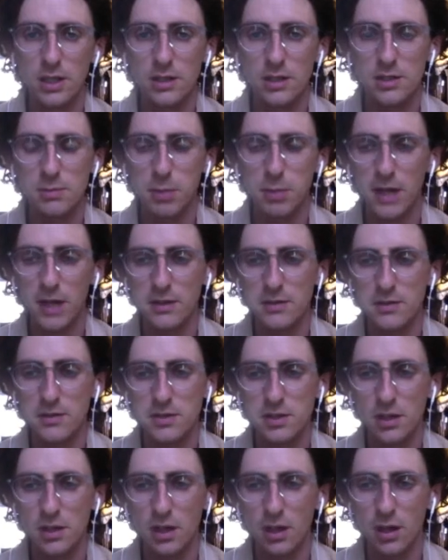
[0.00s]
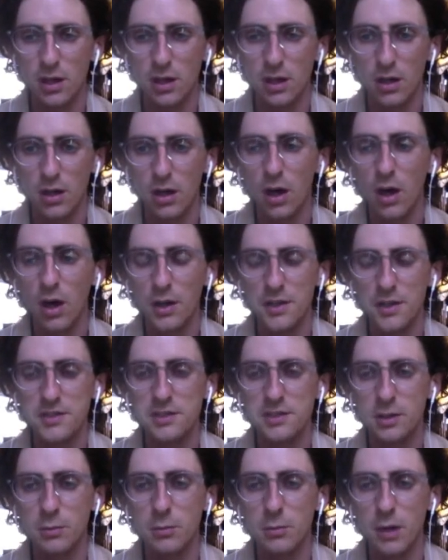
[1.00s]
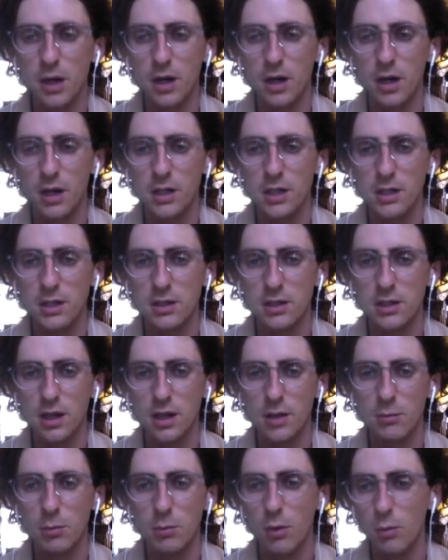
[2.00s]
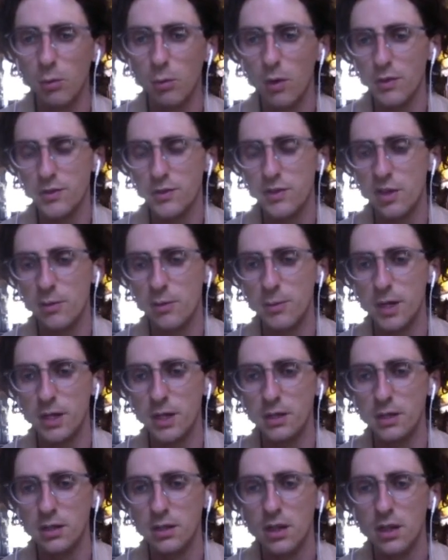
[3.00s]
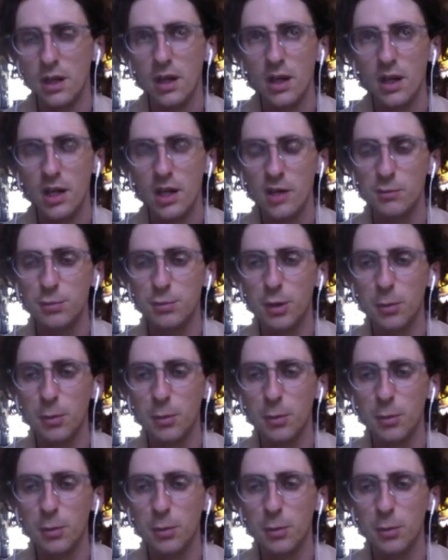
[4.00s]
plants are harder to come by than ones that have been kind of properly